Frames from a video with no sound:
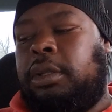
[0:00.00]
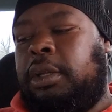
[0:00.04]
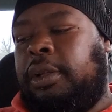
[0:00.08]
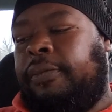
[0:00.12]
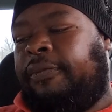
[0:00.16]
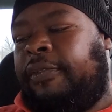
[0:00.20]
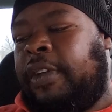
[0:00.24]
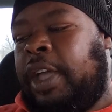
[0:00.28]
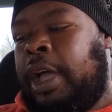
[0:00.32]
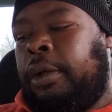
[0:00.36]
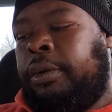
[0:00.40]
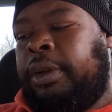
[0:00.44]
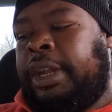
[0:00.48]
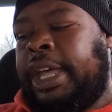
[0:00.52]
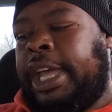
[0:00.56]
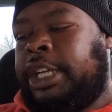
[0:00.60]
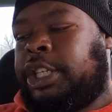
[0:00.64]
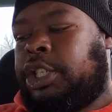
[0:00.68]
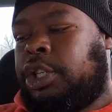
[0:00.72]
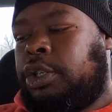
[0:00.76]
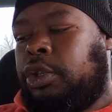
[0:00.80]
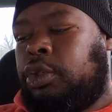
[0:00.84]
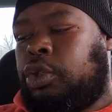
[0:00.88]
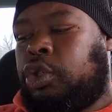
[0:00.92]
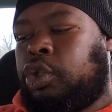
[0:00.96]
the
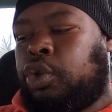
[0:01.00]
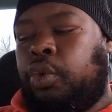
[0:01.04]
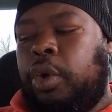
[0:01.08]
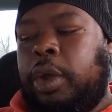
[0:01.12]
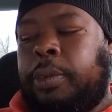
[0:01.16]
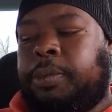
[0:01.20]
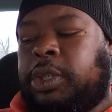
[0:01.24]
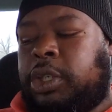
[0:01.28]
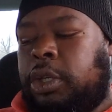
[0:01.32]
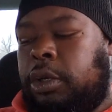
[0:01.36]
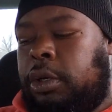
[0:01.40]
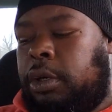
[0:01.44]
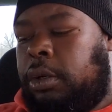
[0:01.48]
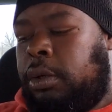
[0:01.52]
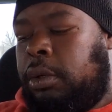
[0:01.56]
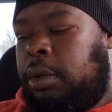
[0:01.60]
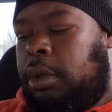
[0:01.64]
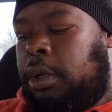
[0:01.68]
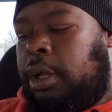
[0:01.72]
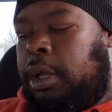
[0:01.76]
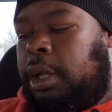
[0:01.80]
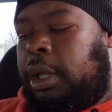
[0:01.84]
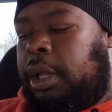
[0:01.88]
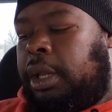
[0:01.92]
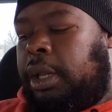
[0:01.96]
foundational scripture
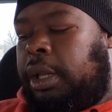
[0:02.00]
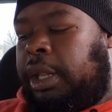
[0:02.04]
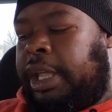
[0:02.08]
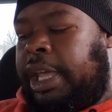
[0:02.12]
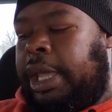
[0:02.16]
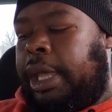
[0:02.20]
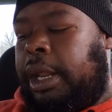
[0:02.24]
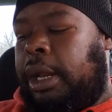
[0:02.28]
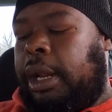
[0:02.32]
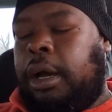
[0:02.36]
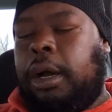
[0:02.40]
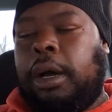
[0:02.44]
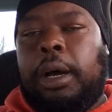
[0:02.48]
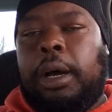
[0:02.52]
that